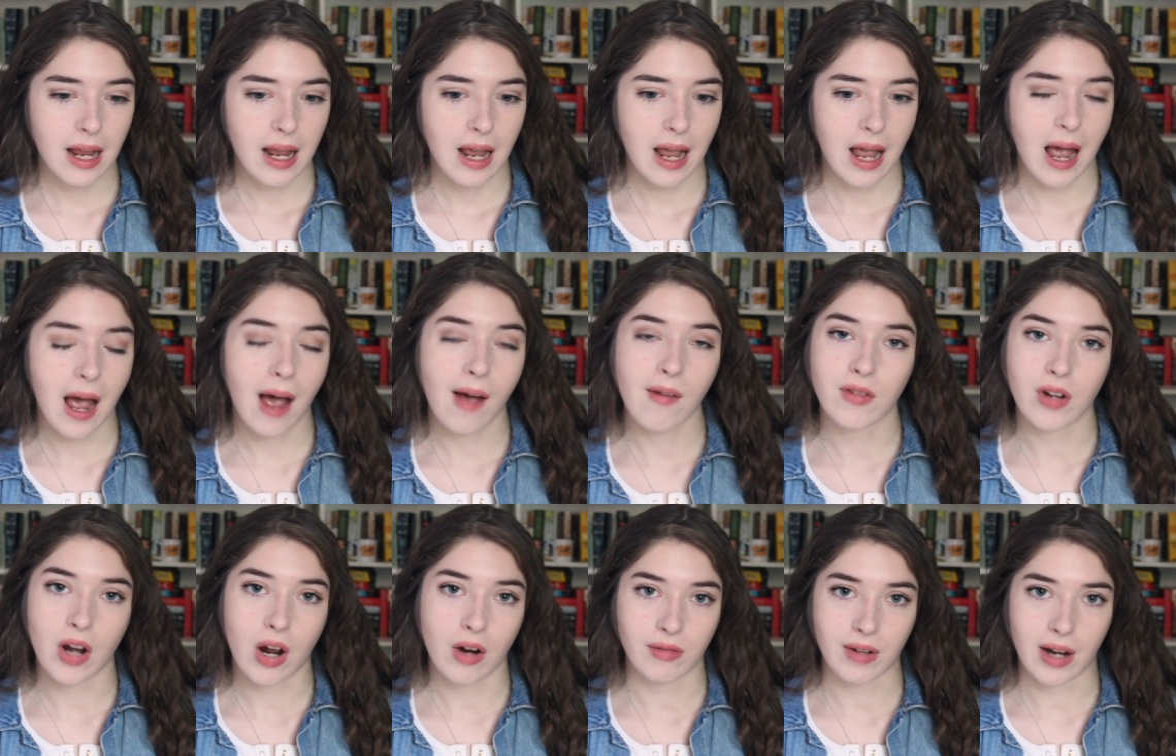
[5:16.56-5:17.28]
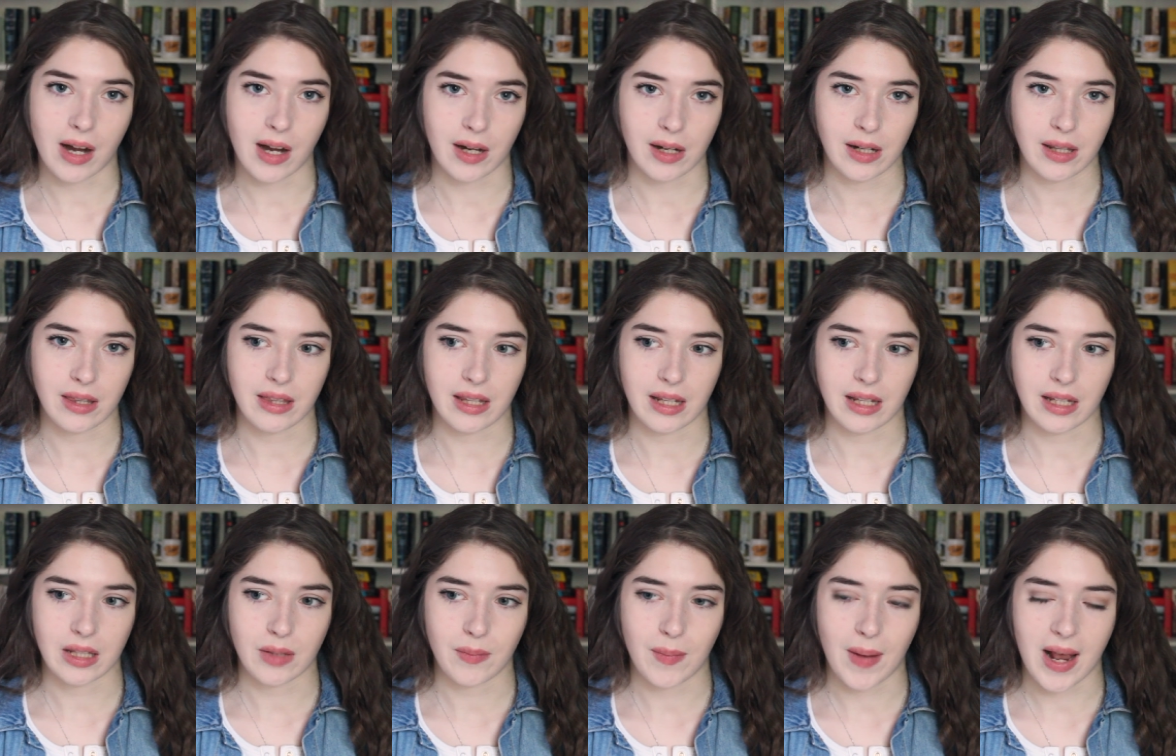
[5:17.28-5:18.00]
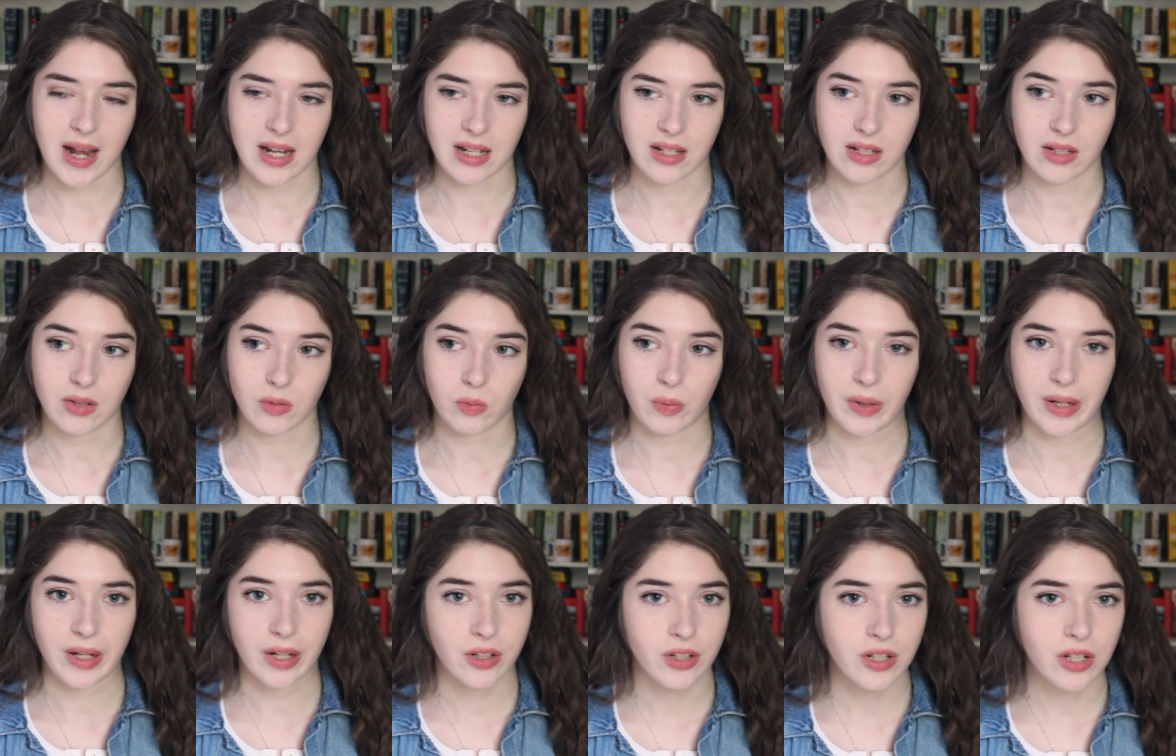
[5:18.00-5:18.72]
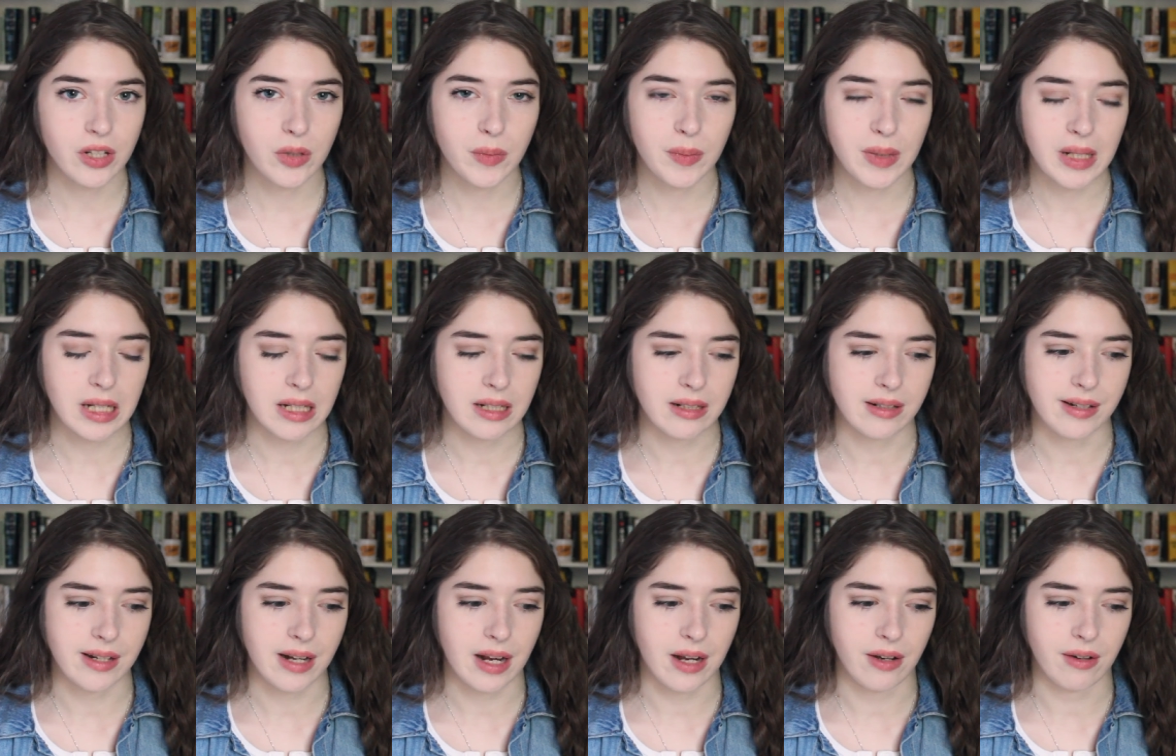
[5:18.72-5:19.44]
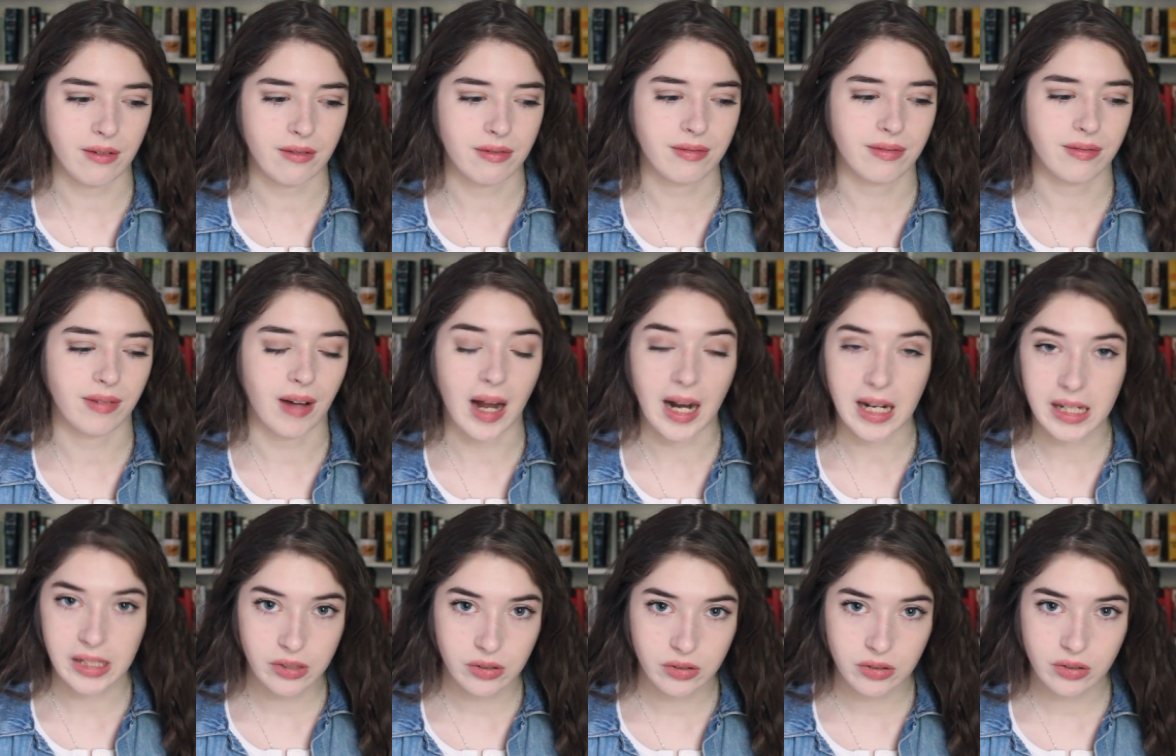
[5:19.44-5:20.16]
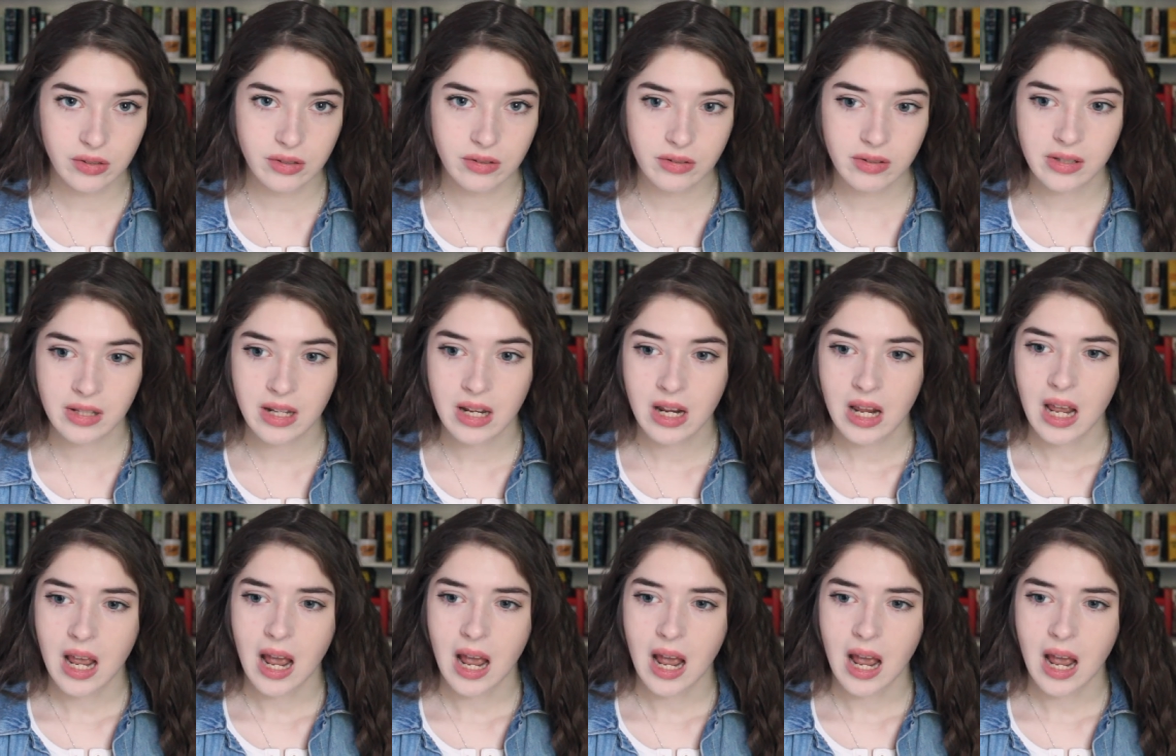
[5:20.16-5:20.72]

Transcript: have not read anything in the past week or two because of finals.